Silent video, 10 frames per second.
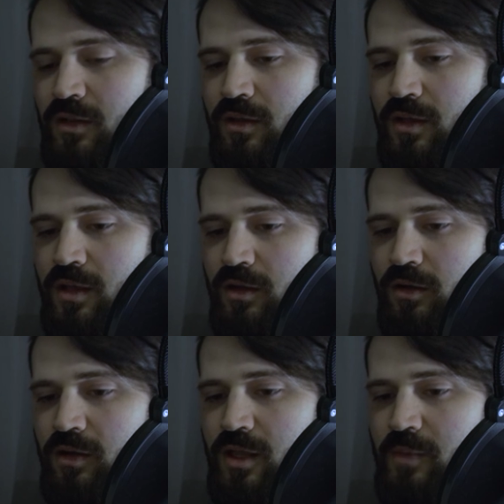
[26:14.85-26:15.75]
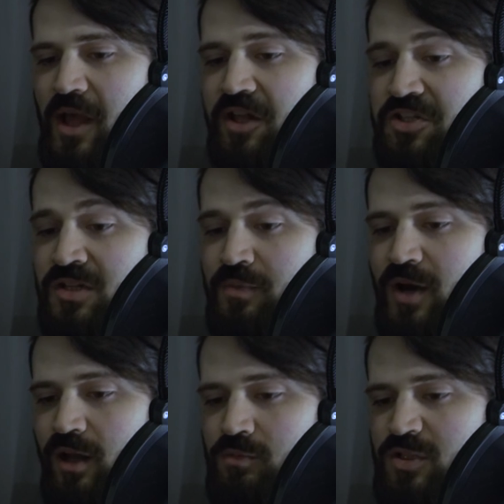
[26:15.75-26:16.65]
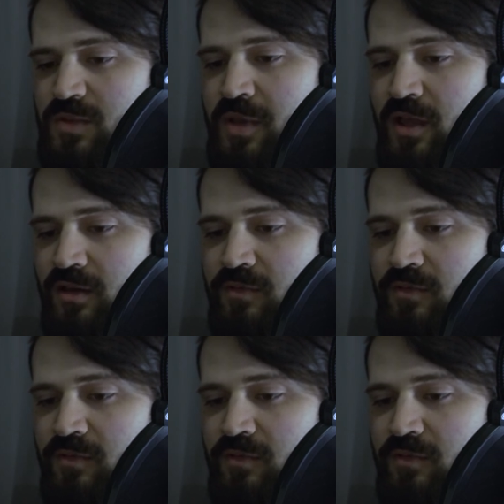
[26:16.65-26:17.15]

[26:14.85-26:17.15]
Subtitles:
Here he imagined a bottomless pit